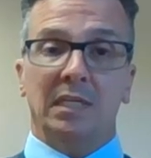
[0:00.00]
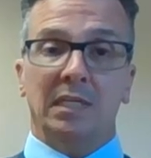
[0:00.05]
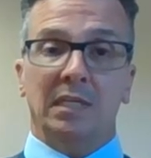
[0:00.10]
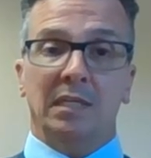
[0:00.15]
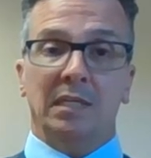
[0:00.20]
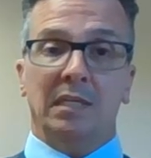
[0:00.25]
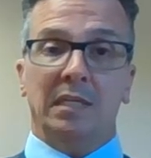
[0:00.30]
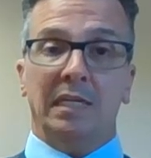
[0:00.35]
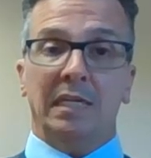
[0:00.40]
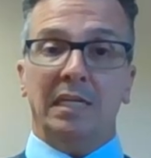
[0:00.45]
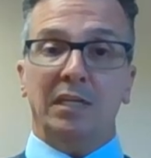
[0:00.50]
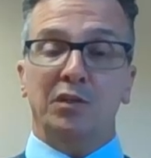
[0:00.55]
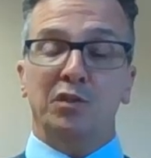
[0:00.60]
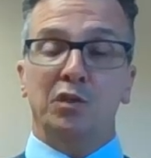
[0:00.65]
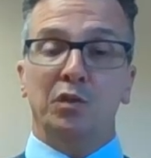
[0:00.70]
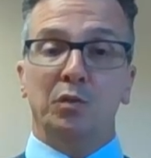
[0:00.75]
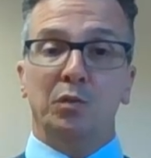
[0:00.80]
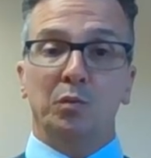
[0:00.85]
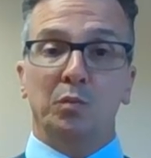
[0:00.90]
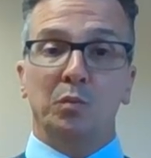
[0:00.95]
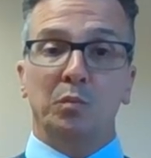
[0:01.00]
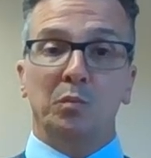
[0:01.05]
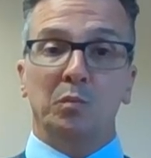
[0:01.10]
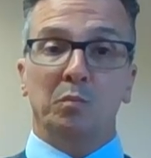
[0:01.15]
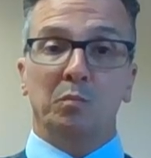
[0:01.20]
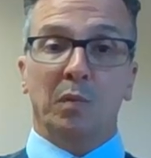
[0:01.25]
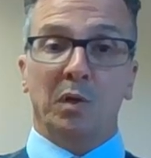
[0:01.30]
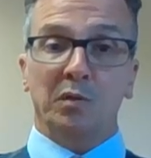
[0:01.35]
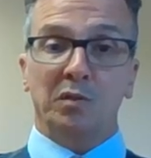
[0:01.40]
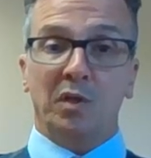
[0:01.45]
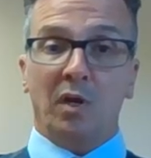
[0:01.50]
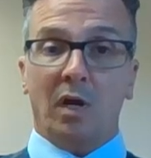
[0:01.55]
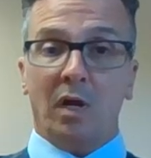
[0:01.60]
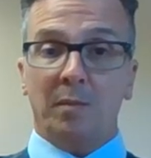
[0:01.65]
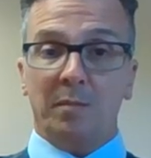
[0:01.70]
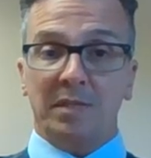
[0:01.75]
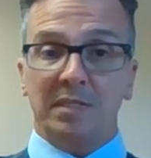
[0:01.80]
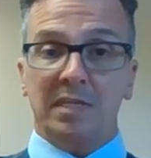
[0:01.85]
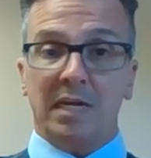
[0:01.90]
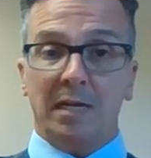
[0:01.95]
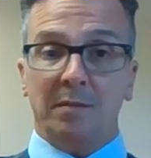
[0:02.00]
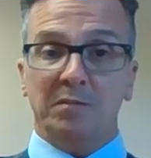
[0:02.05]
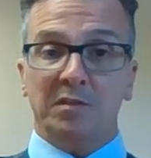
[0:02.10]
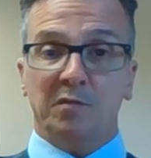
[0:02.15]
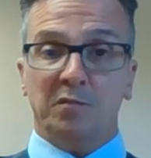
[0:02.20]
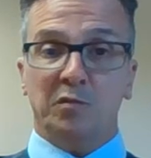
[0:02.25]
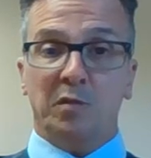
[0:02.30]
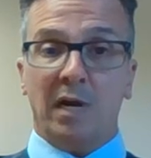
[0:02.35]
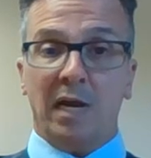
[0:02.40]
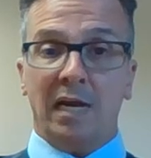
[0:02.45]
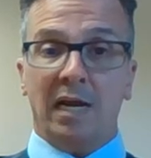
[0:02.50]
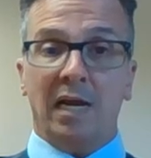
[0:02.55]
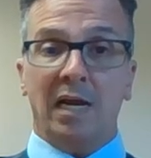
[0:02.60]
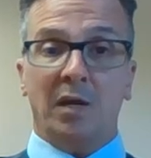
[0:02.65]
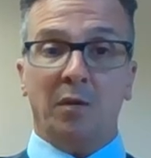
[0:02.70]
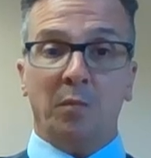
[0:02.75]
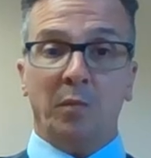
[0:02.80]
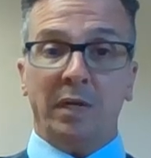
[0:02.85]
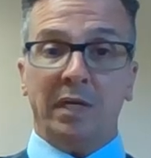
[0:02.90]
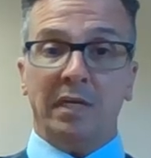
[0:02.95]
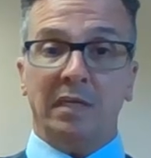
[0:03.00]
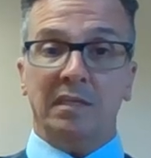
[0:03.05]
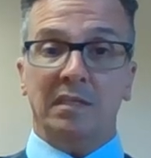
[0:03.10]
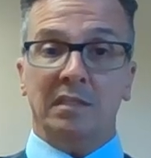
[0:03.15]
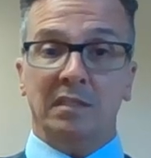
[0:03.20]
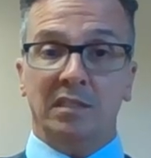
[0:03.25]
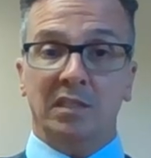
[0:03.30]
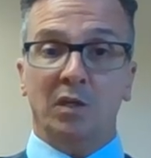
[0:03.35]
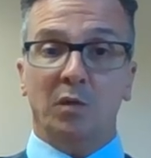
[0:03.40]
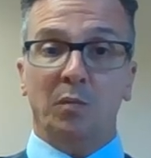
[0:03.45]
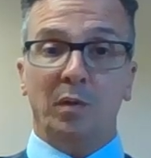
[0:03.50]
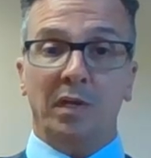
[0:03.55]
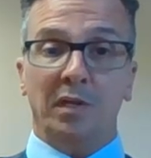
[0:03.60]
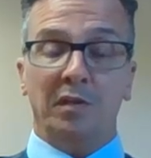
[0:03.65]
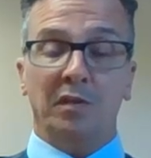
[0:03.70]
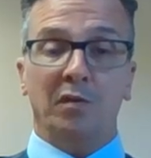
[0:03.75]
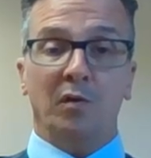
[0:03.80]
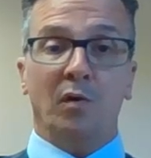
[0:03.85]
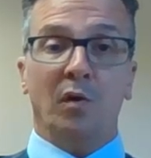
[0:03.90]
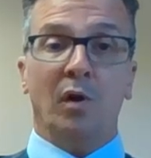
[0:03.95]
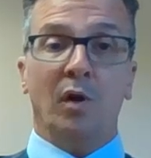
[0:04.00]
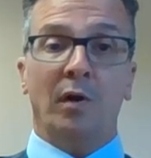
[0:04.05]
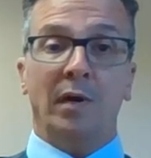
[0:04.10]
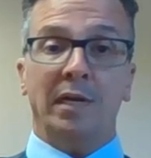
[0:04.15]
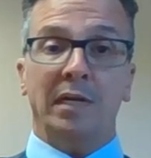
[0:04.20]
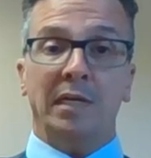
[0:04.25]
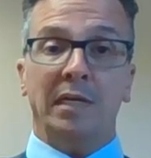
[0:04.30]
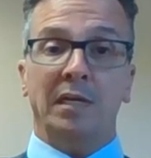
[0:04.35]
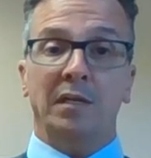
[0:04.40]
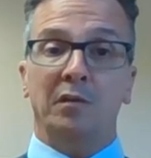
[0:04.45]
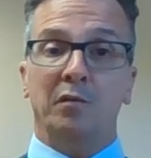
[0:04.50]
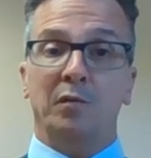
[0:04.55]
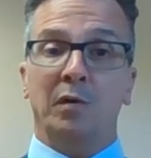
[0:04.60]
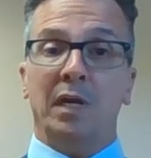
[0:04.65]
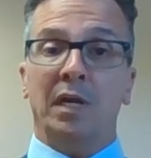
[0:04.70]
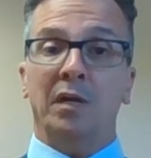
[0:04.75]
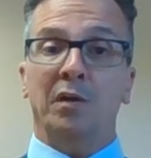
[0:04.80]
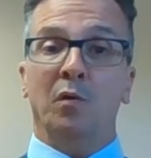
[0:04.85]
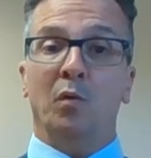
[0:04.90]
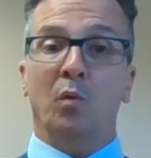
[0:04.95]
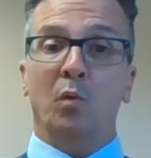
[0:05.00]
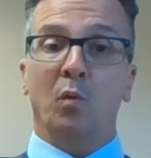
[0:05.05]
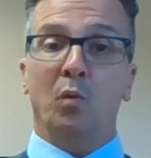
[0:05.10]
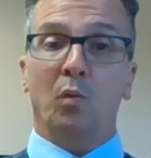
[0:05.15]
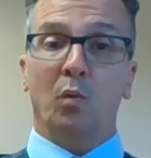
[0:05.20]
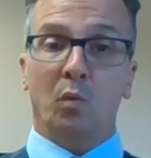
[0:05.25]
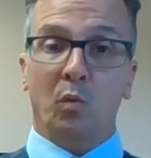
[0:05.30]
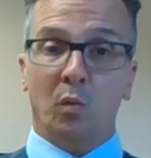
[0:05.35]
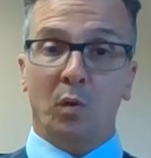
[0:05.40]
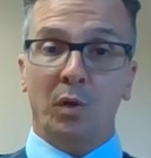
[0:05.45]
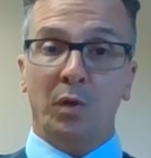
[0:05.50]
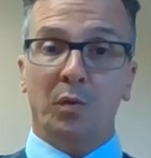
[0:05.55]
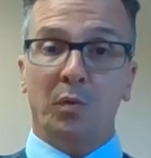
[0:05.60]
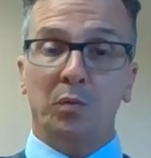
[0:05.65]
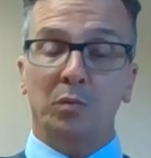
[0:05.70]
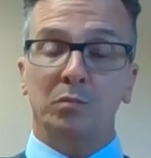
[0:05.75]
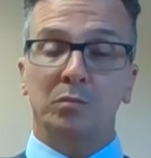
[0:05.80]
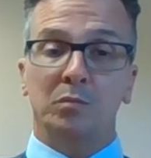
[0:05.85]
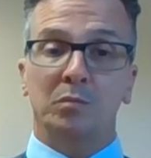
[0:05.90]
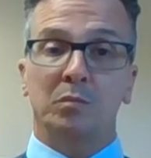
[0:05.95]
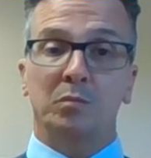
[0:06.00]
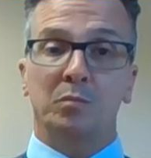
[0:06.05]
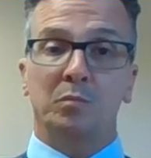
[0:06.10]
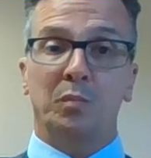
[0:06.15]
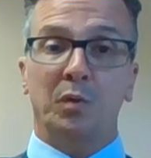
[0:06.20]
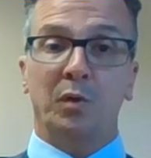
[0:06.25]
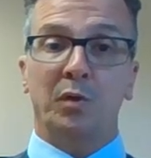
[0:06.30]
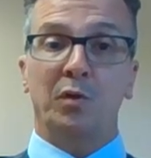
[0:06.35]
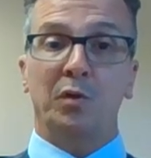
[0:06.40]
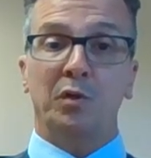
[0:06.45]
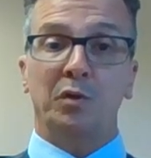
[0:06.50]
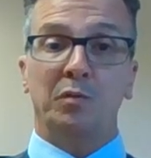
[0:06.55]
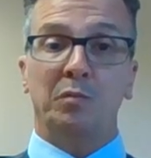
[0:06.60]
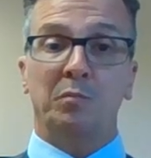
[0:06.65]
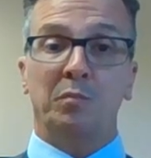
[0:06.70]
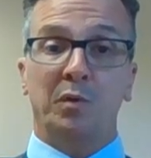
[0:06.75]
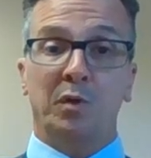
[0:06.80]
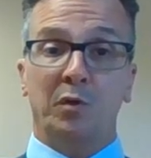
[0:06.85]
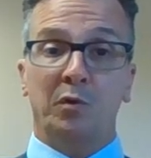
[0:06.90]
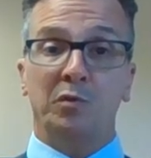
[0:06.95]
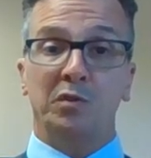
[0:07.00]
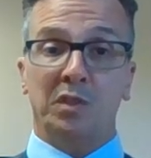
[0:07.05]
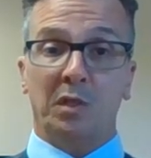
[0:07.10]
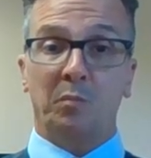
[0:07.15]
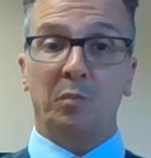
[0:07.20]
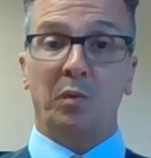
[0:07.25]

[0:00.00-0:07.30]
The 2 most common types of dry eye we deal with are either an oil producing